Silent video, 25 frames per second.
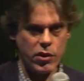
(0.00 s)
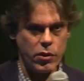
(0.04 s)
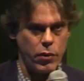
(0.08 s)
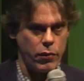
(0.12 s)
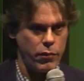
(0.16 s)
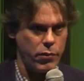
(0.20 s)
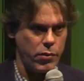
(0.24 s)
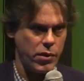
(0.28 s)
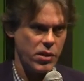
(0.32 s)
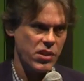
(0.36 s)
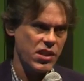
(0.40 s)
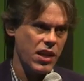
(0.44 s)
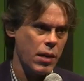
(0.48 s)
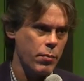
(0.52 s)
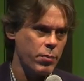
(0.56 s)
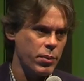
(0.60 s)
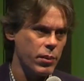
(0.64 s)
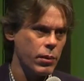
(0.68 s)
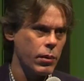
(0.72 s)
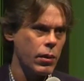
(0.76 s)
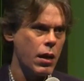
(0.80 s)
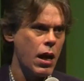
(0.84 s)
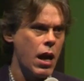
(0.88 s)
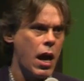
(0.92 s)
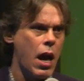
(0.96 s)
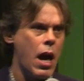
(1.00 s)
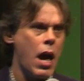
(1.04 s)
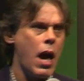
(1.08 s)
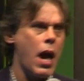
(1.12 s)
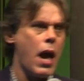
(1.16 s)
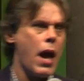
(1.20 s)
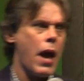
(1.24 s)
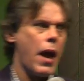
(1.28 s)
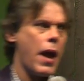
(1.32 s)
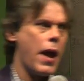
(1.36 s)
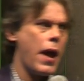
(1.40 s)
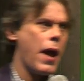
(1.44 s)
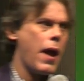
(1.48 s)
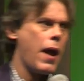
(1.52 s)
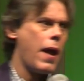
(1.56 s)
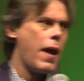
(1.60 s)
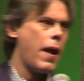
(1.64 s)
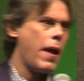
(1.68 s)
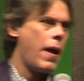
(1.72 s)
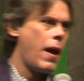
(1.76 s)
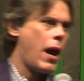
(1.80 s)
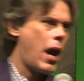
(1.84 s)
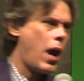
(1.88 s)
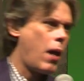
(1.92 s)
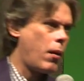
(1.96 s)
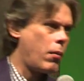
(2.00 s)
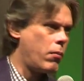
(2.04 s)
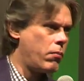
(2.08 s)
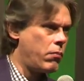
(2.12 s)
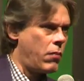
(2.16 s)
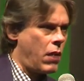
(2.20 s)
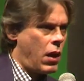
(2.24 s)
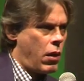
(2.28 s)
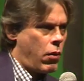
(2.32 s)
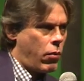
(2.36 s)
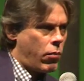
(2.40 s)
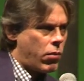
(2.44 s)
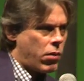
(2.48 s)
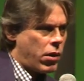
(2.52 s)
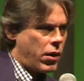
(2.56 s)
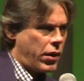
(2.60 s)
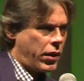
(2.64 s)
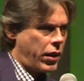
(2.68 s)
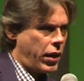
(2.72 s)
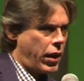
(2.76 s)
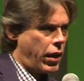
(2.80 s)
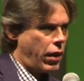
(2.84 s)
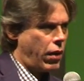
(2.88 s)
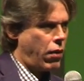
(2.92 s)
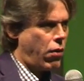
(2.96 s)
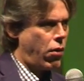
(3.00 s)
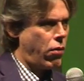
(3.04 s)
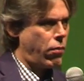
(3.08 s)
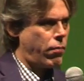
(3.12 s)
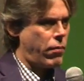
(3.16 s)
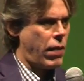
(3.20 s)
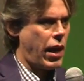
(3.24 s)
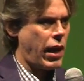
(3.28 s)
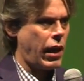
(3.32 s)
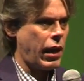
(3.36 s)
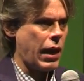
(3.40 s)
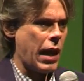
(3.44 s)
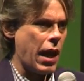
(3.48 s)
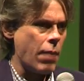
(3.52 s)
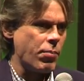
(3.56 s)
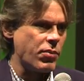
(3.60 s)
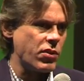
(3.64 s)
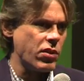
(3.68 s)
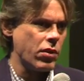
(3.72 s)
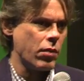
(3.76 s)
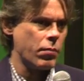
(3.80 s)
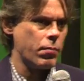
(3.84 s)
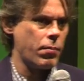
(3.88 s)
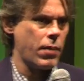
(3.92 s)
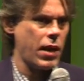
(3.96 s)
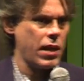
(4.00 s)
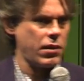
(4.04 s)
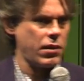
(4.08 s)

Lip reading: So for example, I'm working on my laptop,